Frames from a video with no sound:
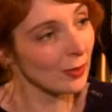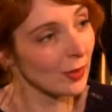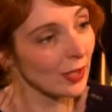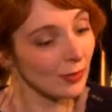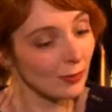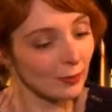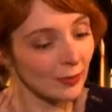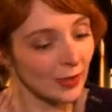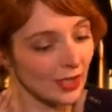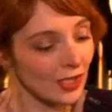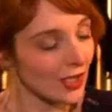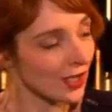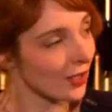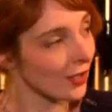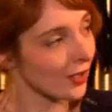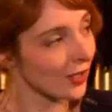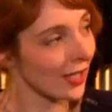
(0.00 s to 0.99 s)
me about a
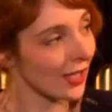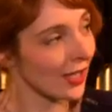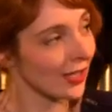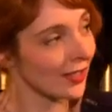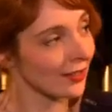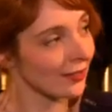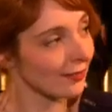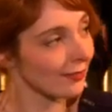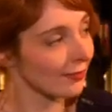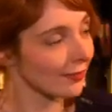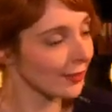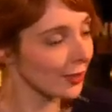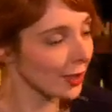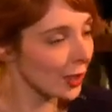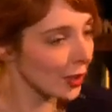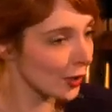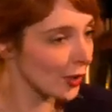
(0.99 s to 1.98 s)
picture that I
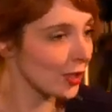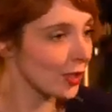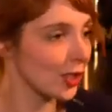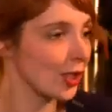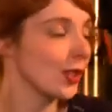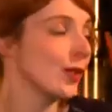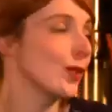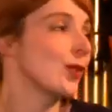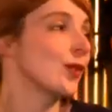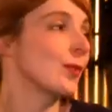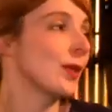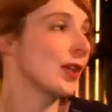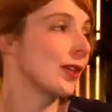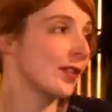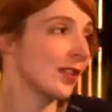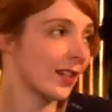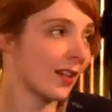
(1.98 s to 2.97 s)
couldn't use
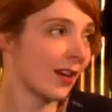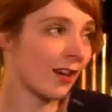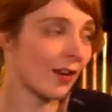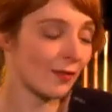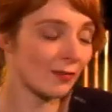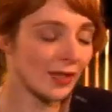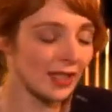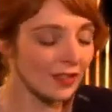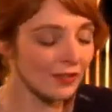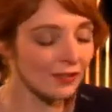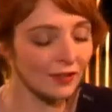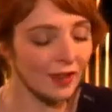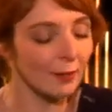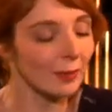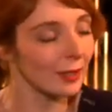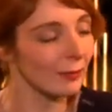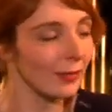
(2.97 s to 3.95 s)
because there are many
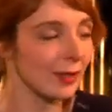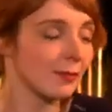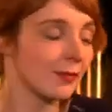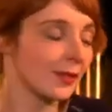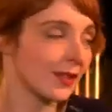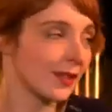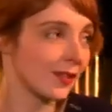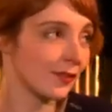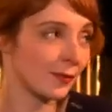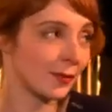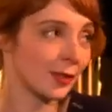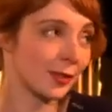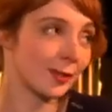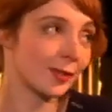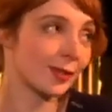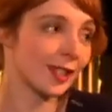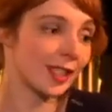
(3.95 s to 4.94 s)
family members of
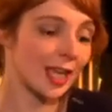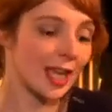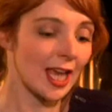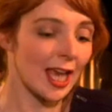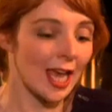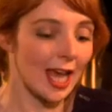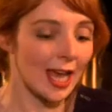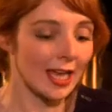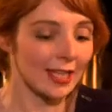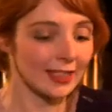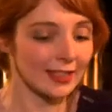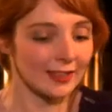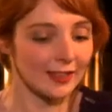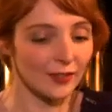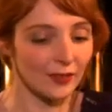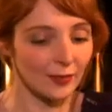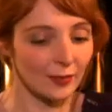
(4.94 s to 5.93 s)
Bruce, and
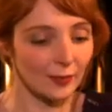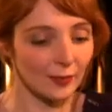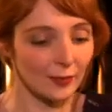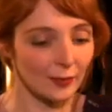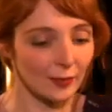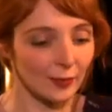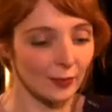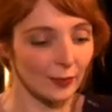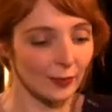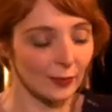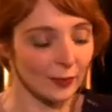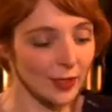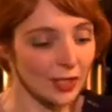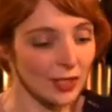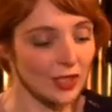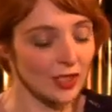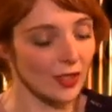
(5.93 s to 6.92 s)
it's a
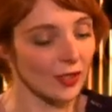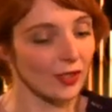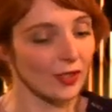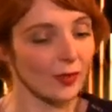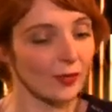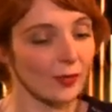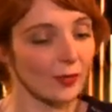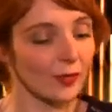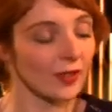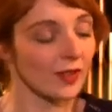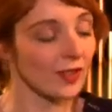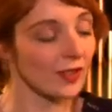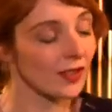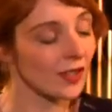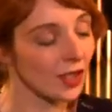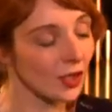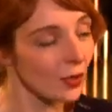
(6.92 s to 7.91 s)
picture with
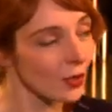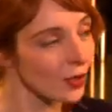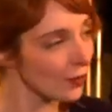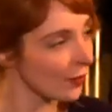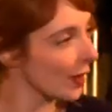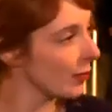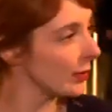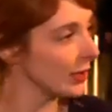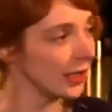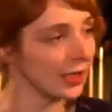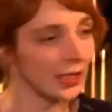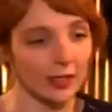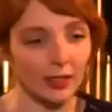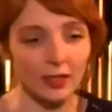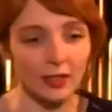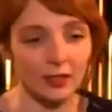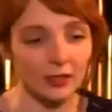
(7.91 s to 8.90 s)
this huge family,
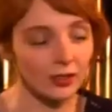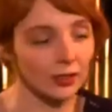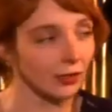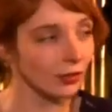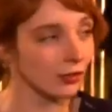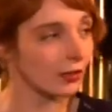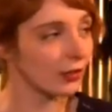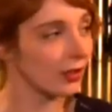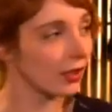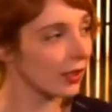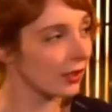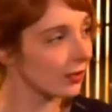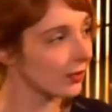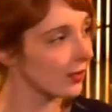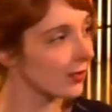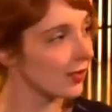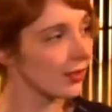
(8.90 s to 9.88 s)
like uncle,
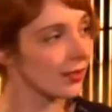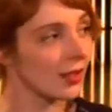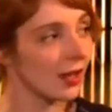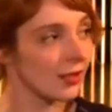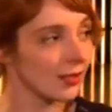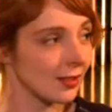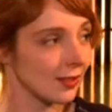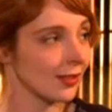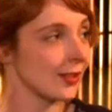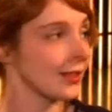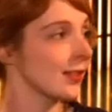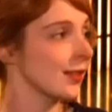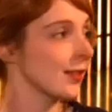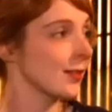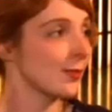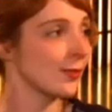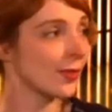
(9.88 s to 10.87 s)
aunts,
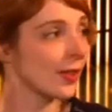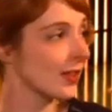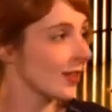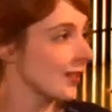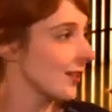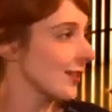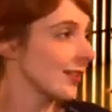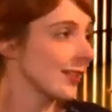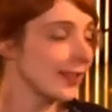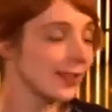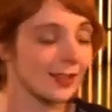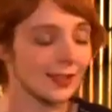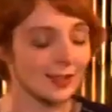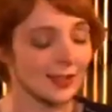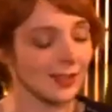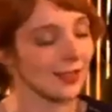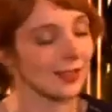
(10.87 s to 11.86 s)
cousins, brothers and
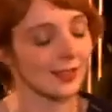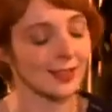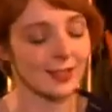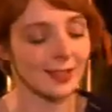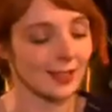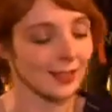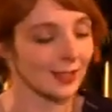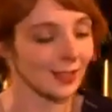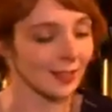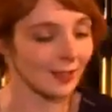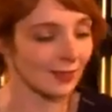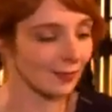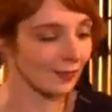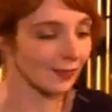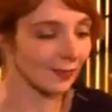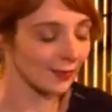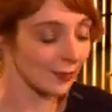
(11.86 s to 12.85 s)
sisters,
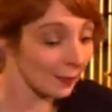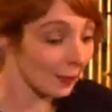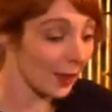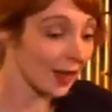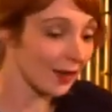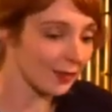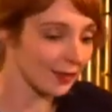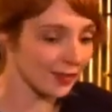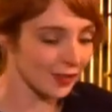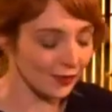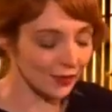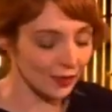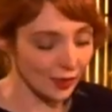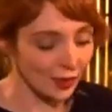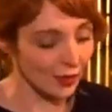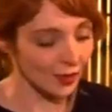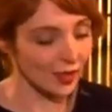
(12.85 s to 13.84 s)
and parents, of
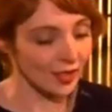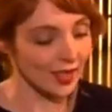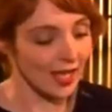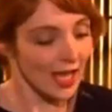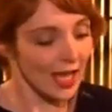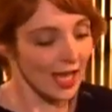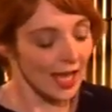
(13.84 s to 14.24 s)
course.